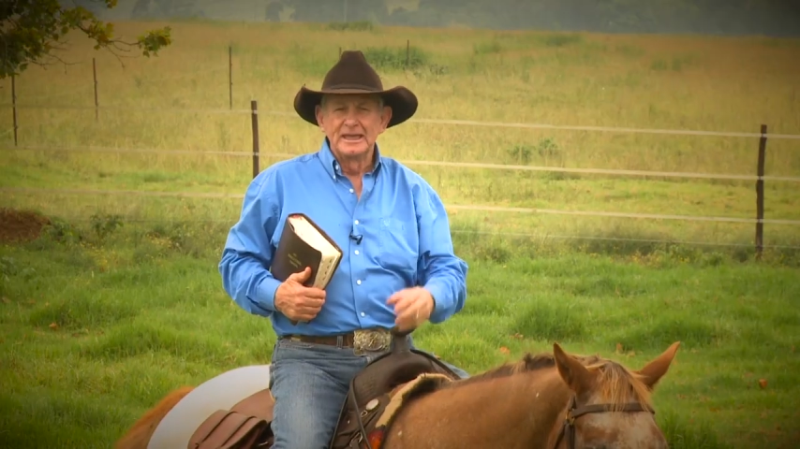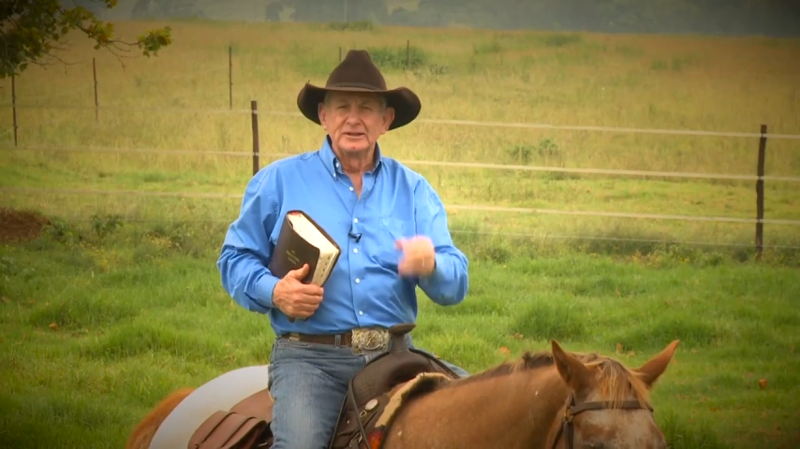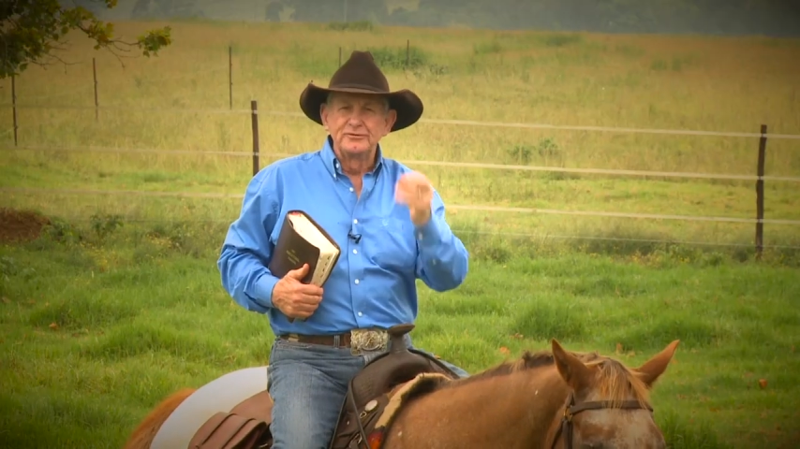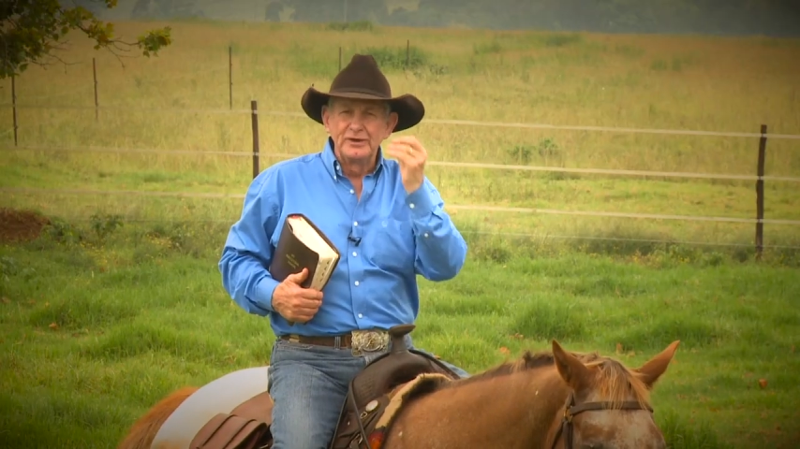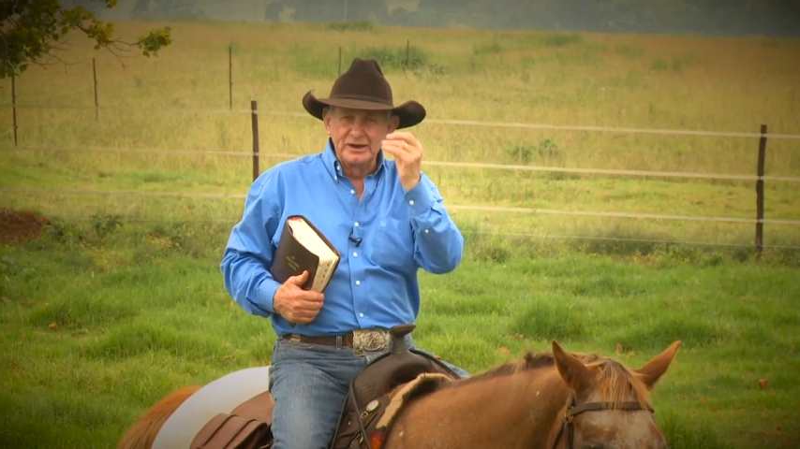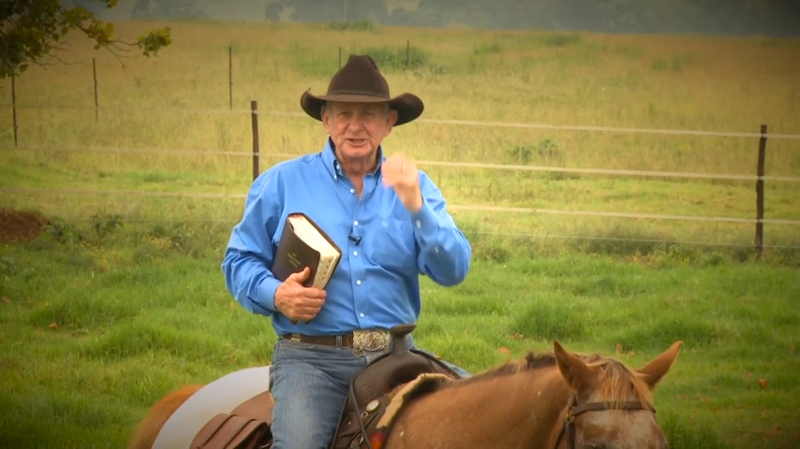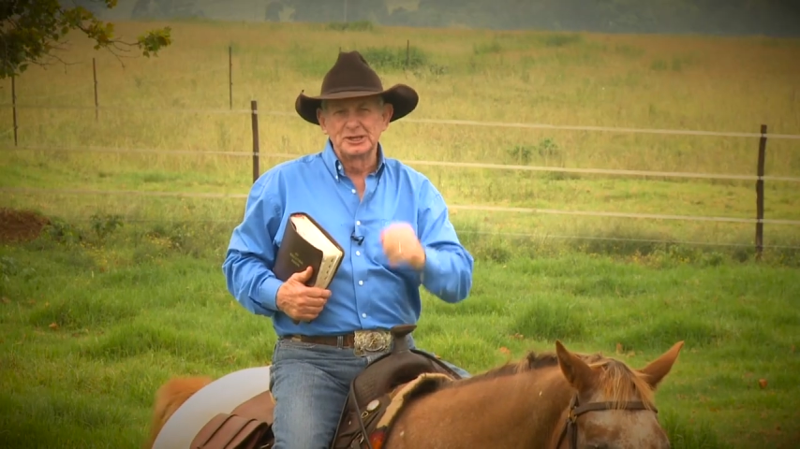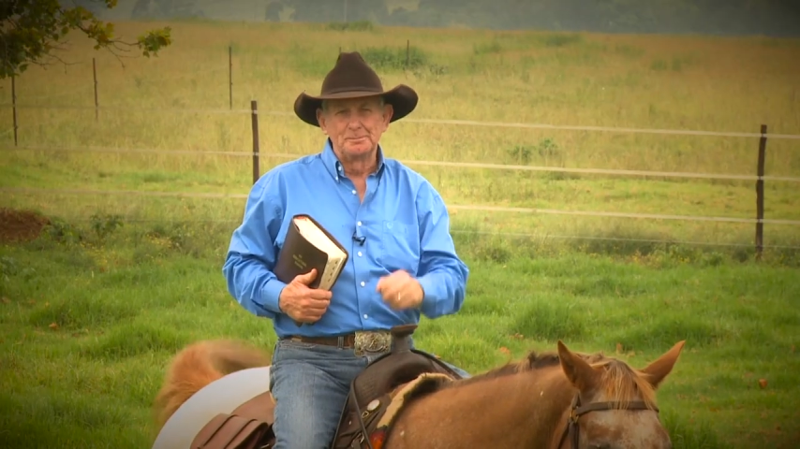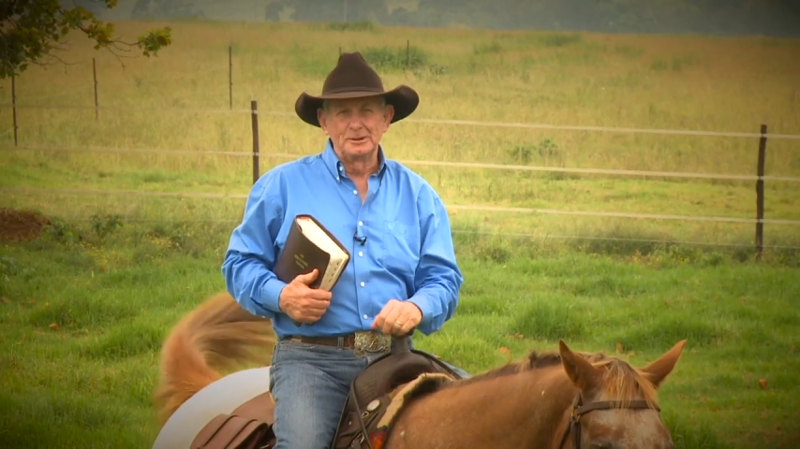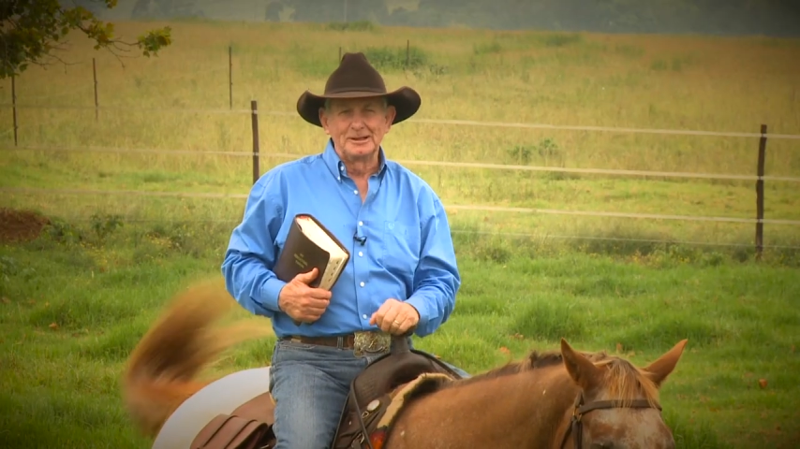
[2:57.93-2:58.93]
It's very
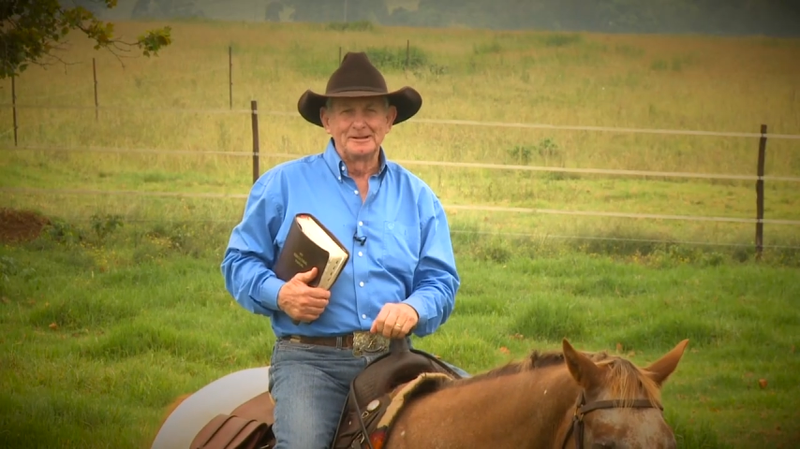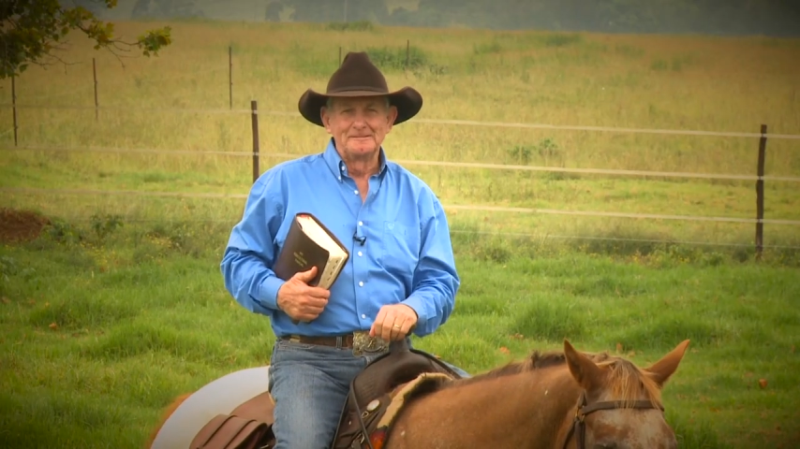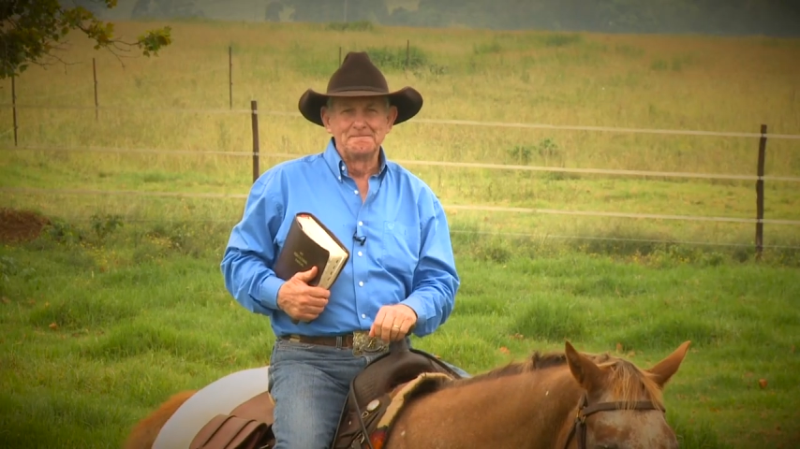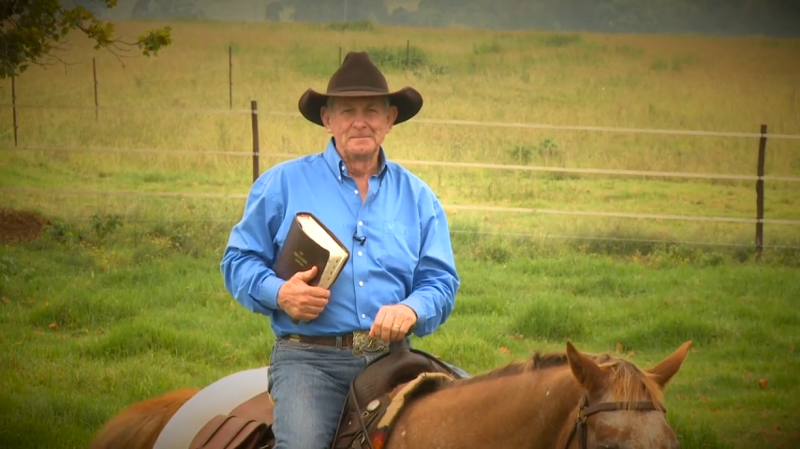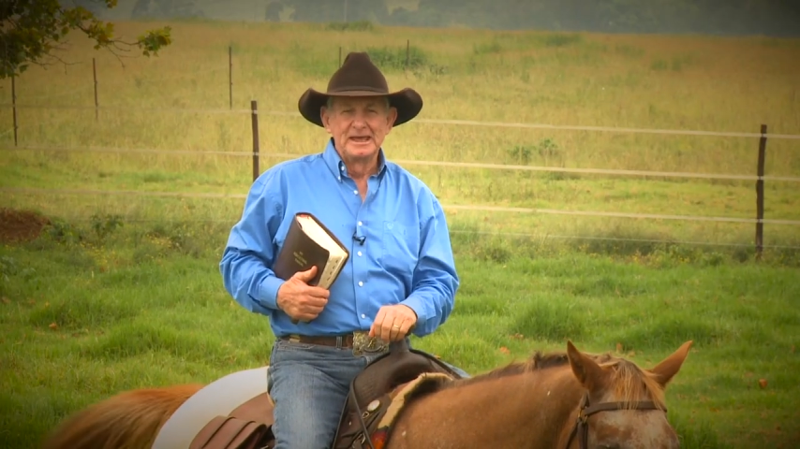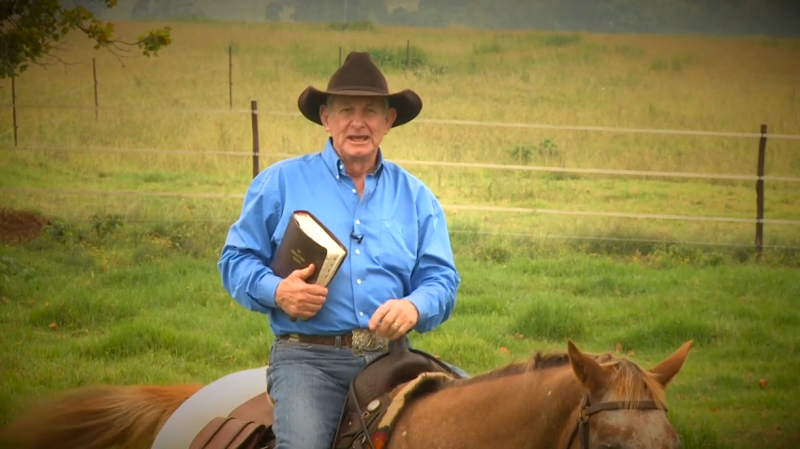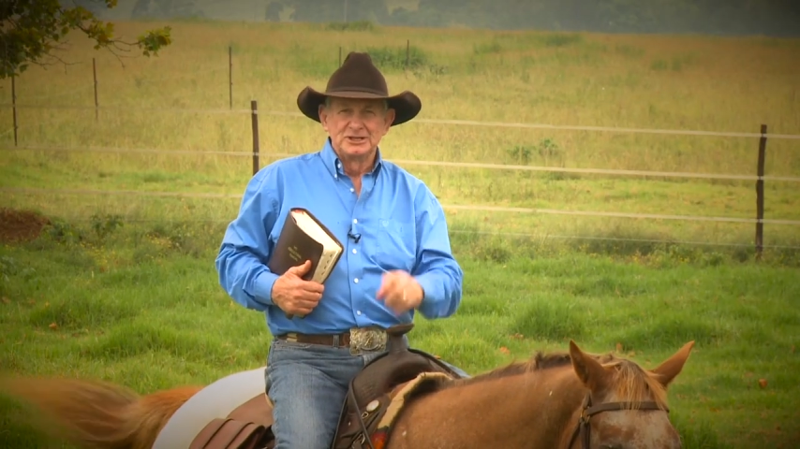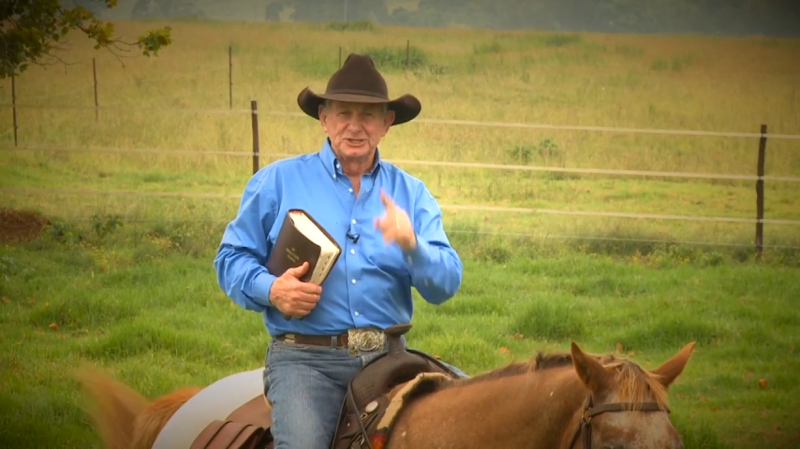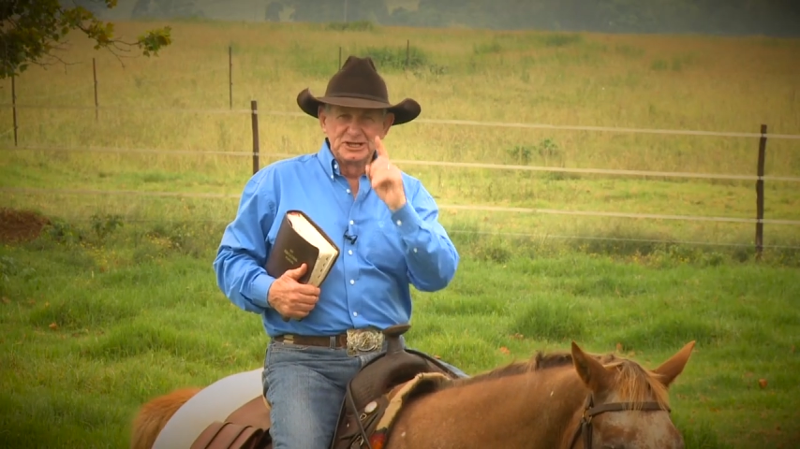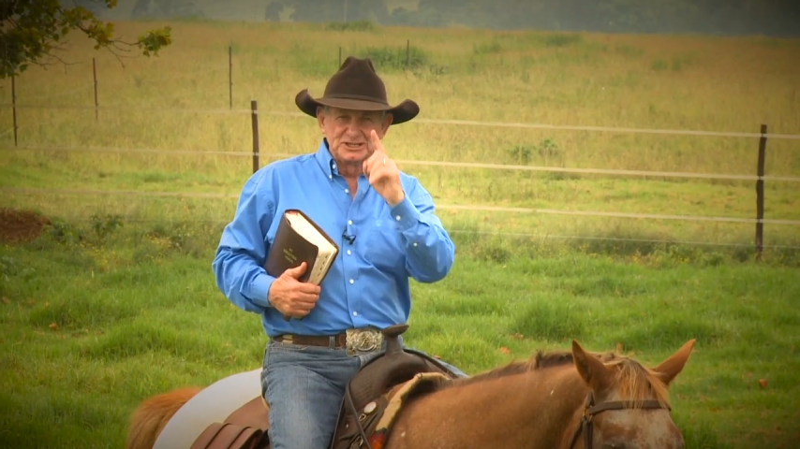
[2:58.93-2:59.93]
simple.
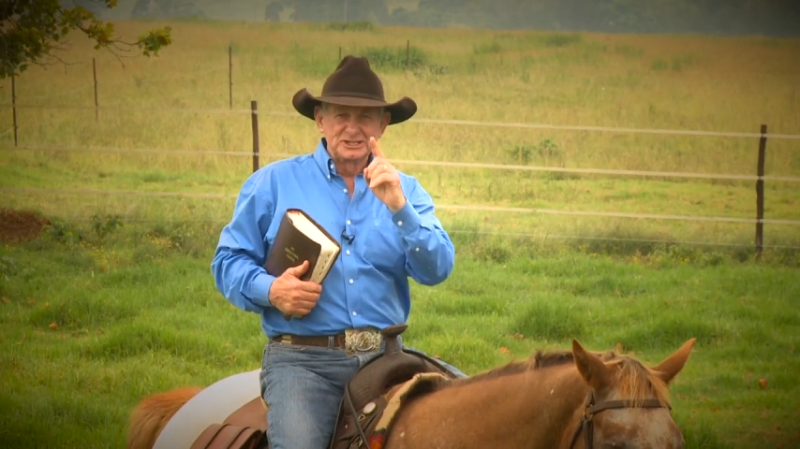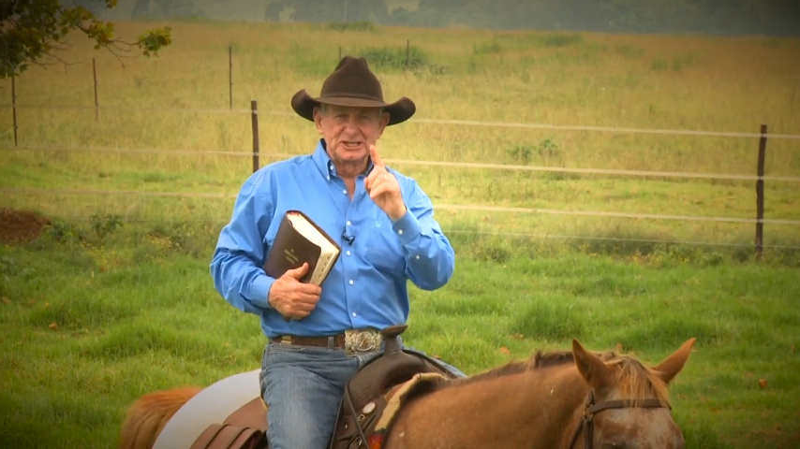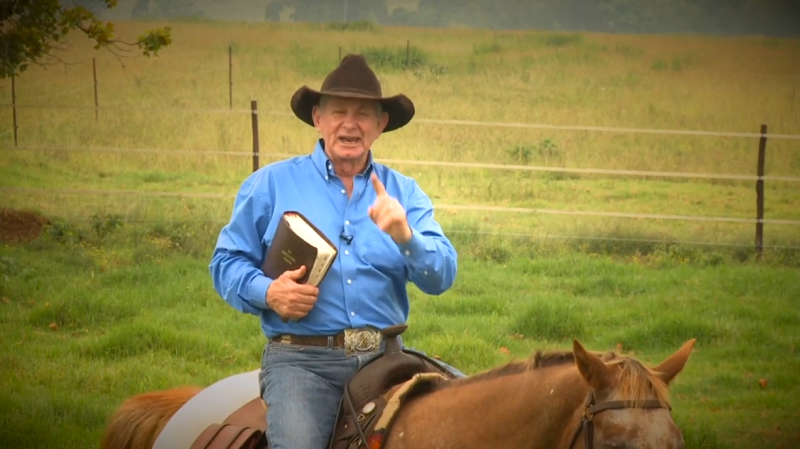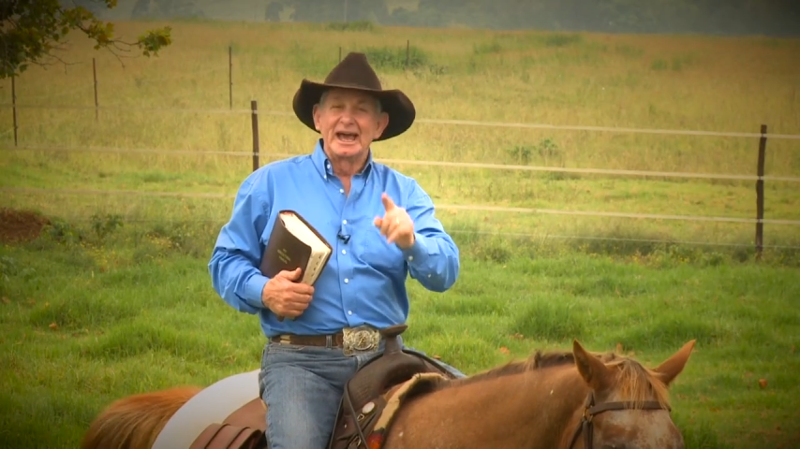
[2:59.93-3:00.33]
Jesus said,